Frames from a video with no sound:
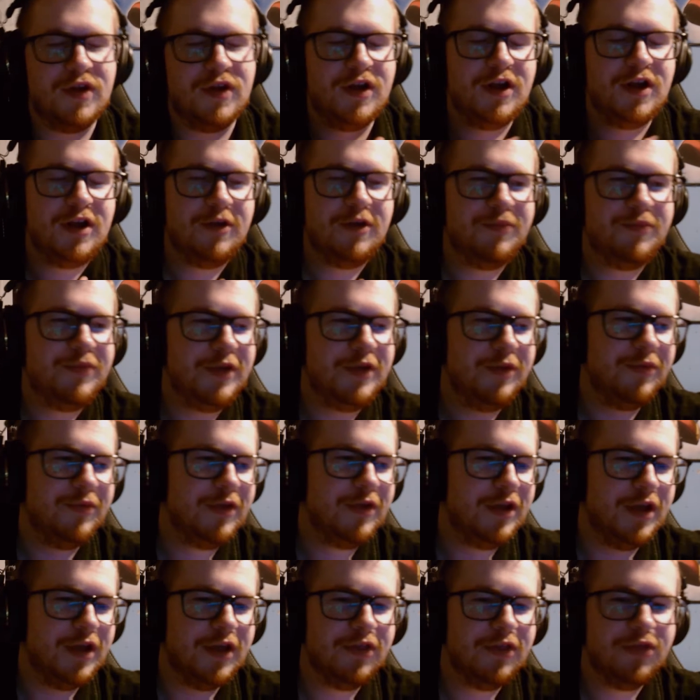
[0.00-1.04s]

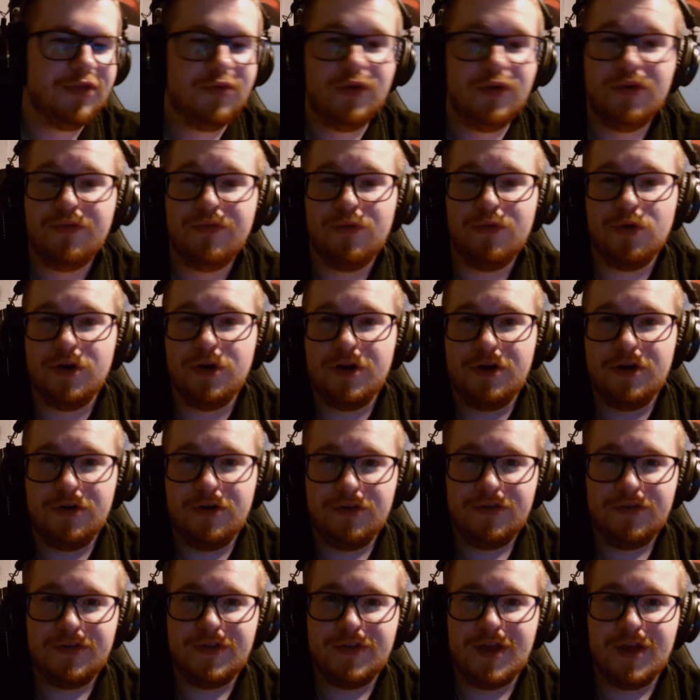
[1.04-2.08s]
PB in 3 or 4
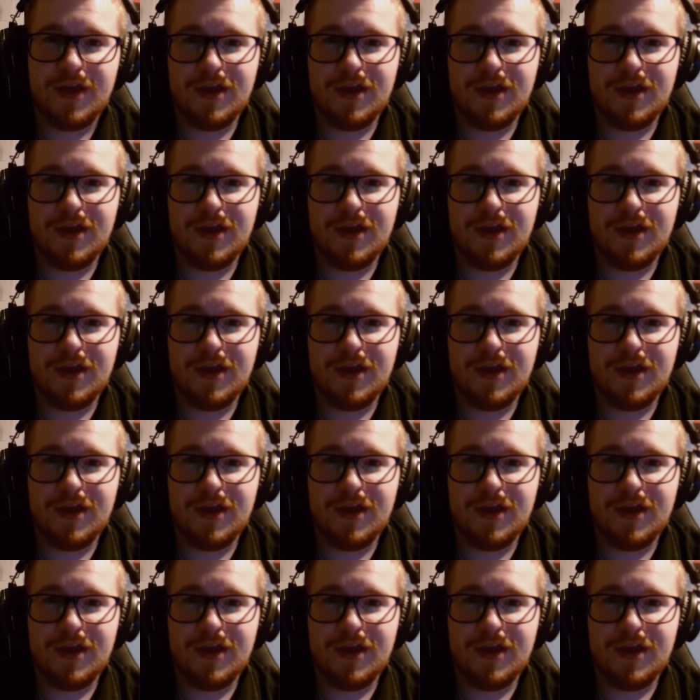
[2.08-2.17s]
years,